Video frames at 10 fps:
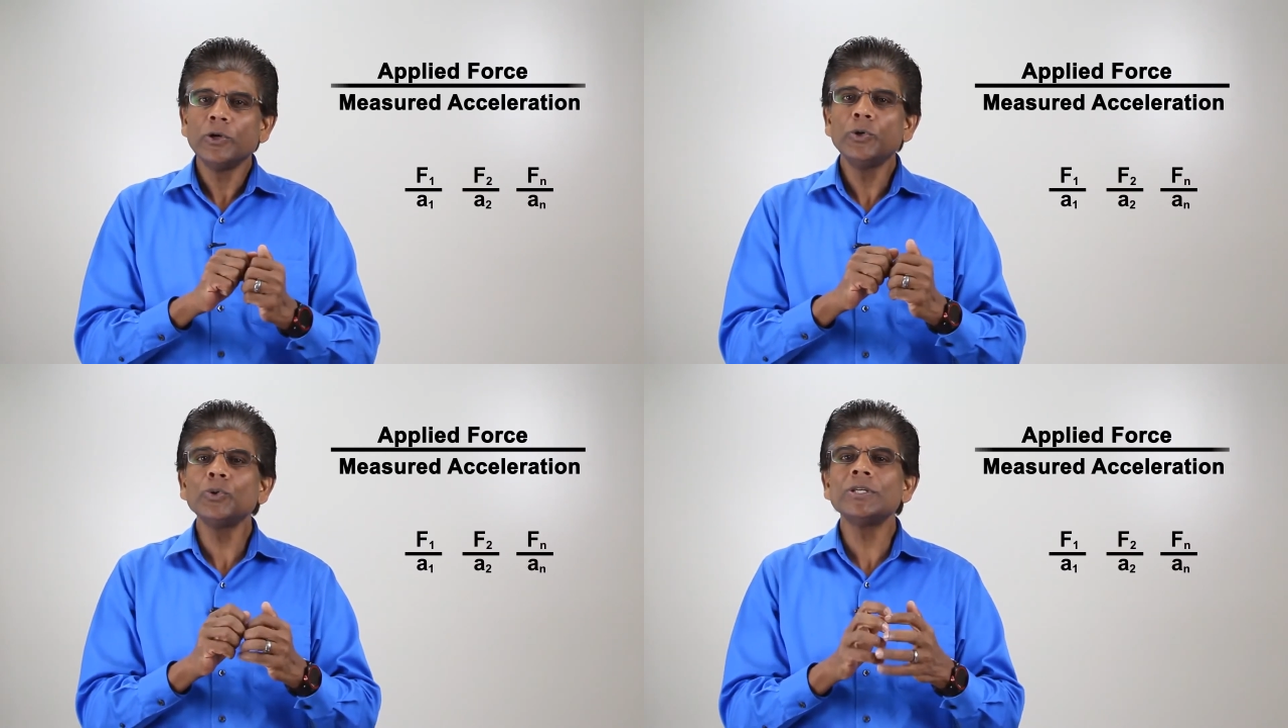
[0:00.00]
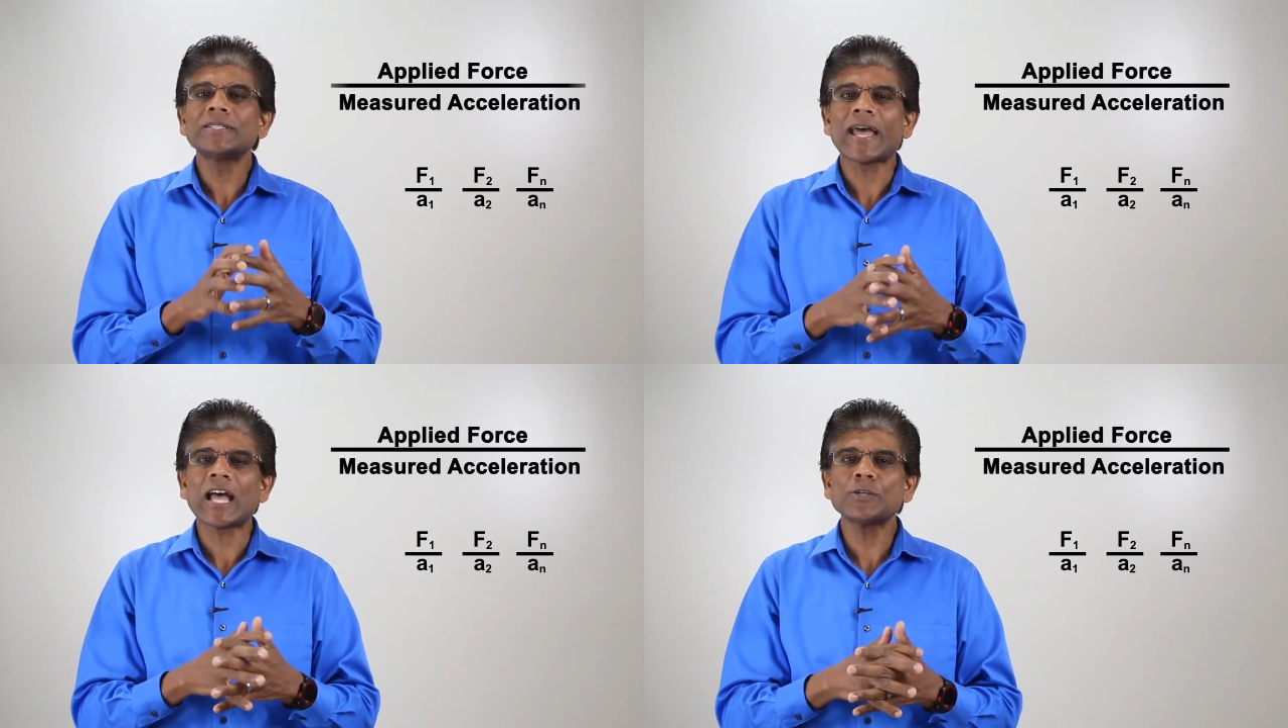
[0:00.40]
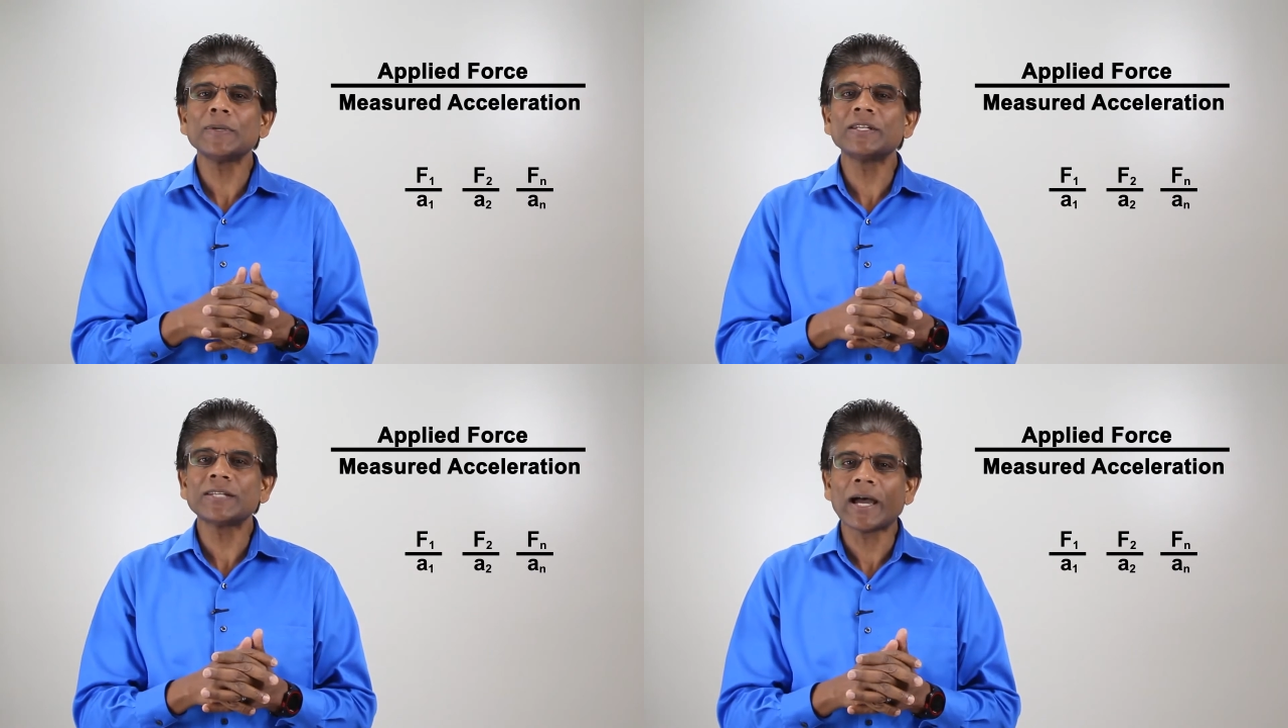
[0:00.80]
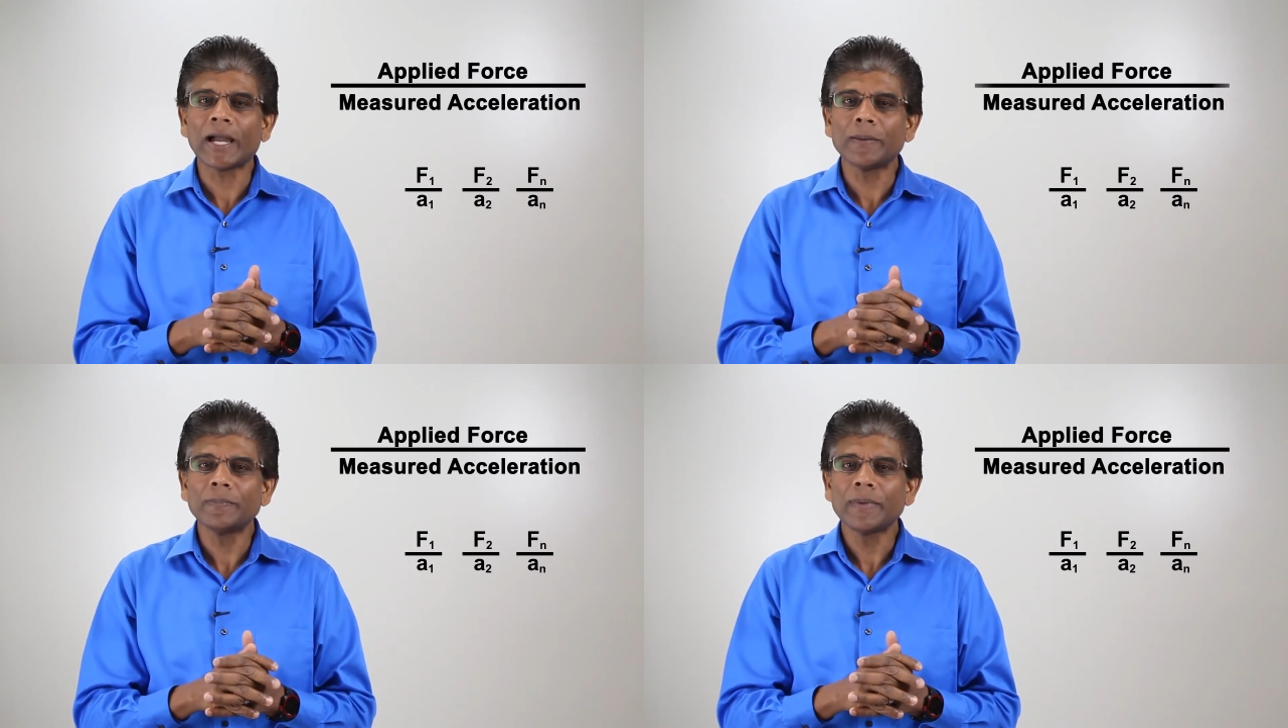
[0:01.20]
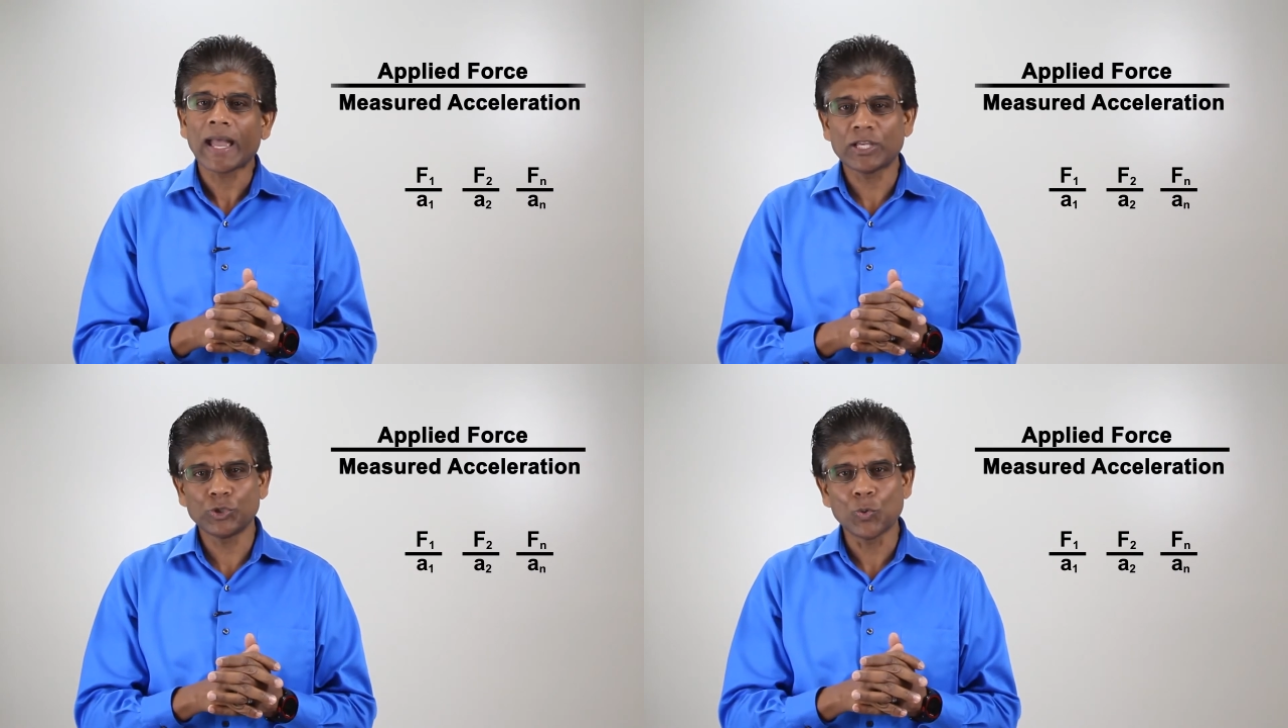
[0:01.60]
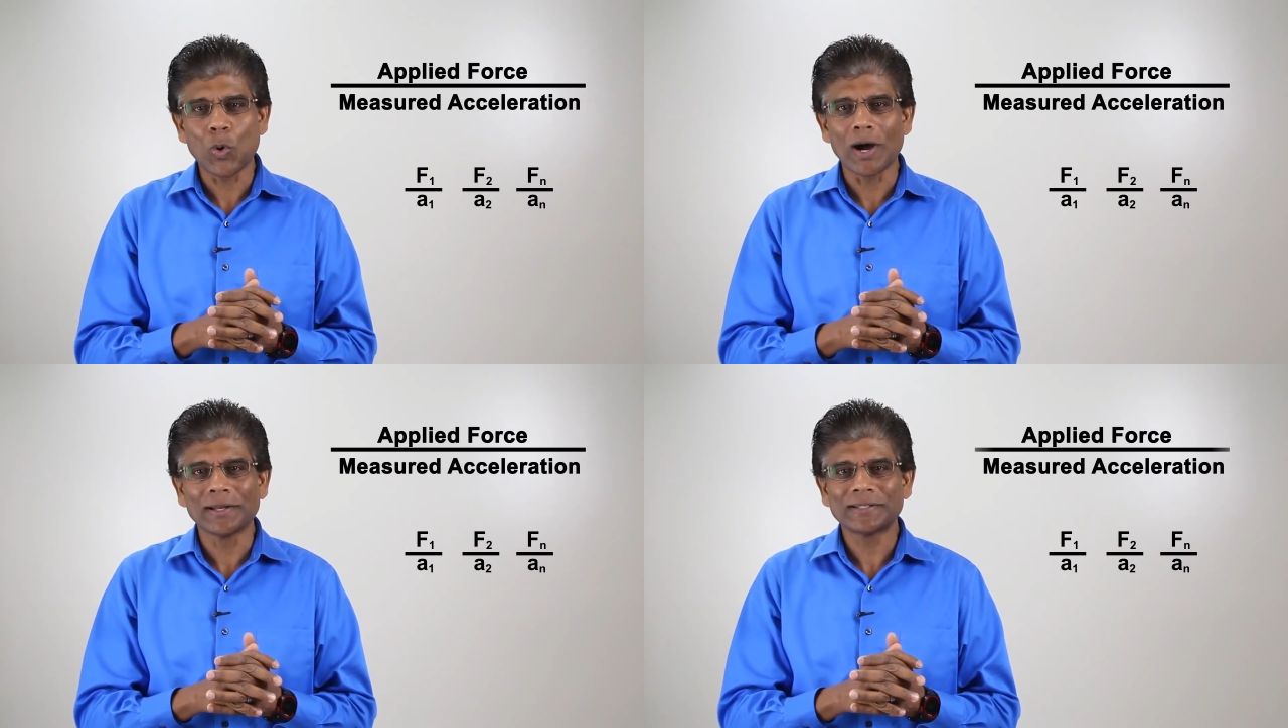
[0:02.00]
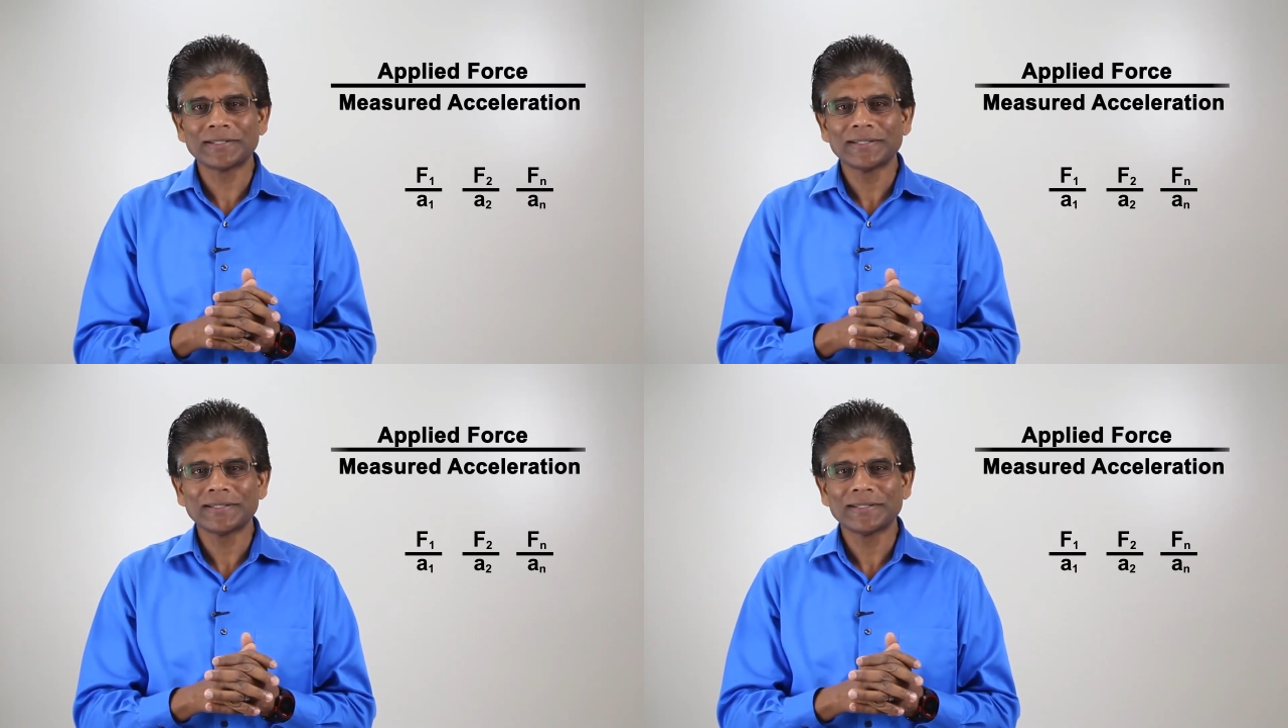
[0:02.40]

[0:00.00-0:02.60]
Do this as many times as you want,